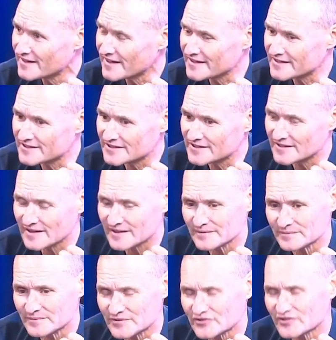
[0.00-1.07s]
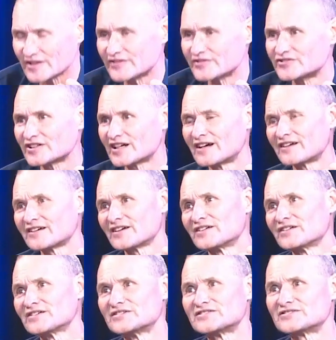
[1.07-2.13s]
And Shara
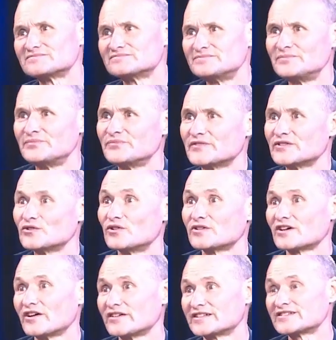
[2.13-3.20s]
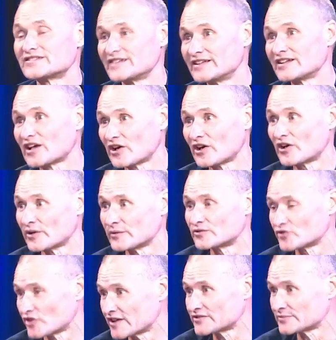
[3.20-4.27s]
goes, look, I just need to go home.
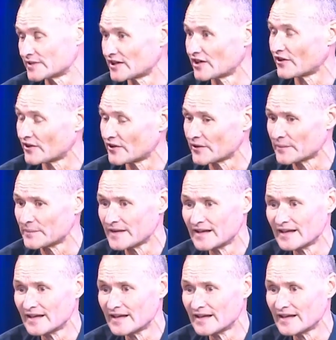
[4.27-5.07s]
Trust me, go home.